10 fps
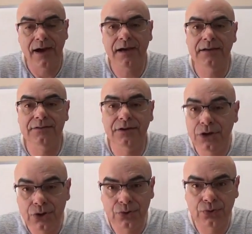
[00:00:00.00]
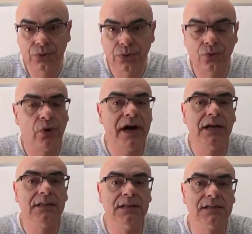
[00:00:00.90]
And you
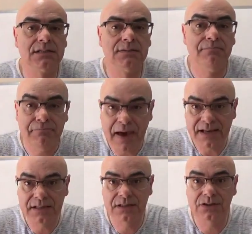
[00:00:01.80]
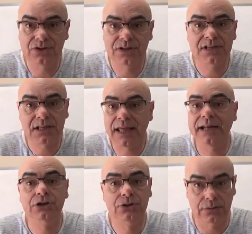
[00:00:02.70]
writing this message, this
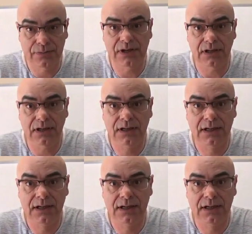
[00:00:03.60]
letter to me,